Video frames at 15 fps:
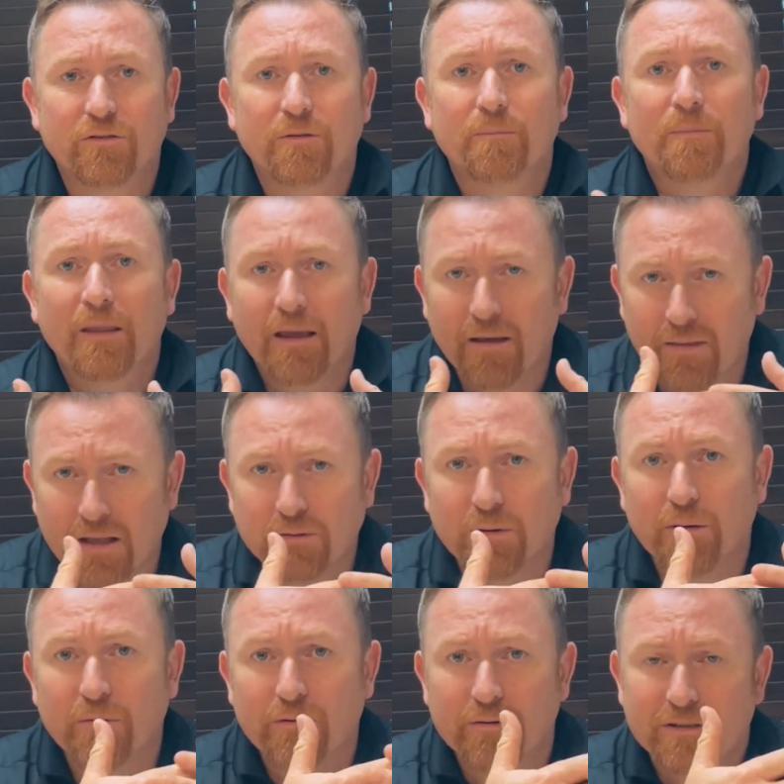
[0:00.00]
And that's why
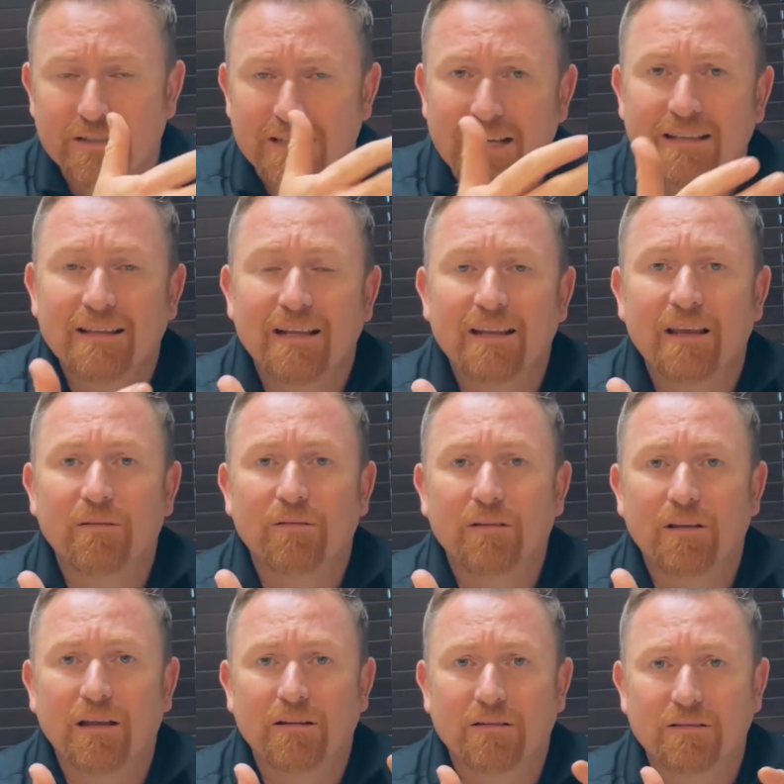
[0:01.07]
we resect
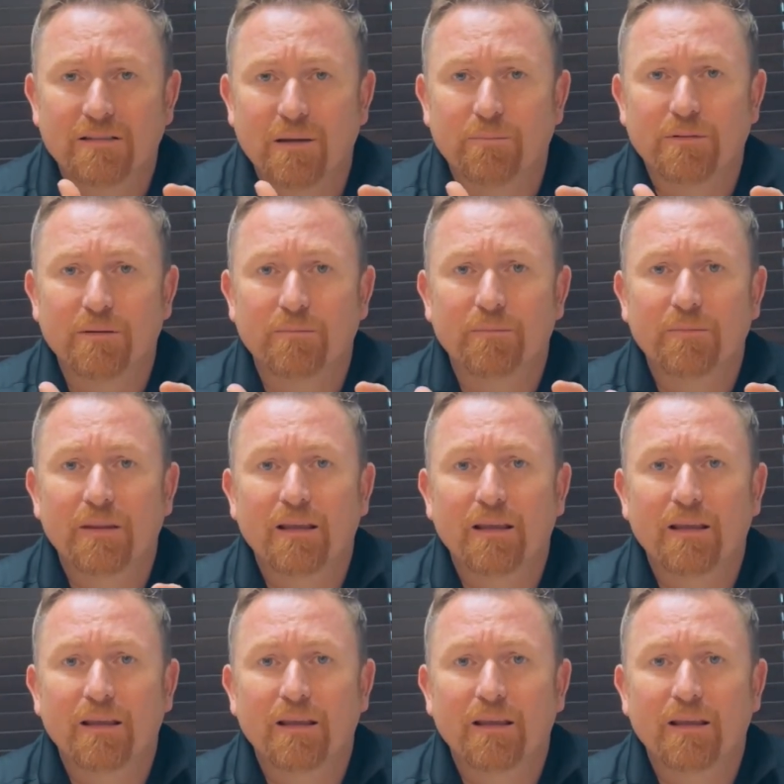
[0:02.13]
that septum